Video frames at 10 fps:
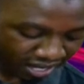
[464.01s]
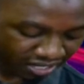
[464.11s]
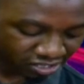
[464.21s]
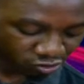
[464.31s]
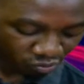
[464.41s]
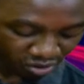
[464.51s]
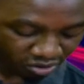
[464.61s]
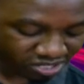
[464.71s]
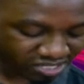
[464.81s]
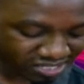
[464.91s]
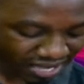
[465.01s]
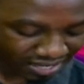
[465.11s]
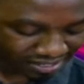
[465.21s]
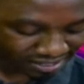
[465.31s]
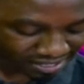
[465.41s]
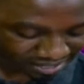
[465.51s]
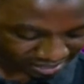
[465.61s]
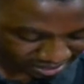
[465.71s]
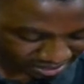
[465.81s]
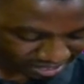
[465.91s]
And tomorrow,
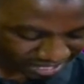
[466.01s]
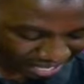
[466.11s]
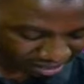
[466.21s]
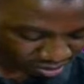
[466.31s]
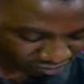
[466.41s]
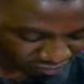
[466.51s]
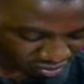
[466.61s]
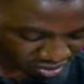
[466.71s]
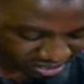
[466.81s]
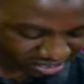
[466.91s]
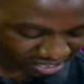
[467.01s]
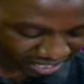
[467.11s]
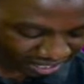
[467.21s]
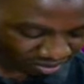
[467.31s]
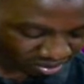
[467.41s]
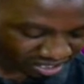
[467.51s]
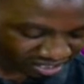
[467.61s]
Sunday, the 9th, we've got Zanaco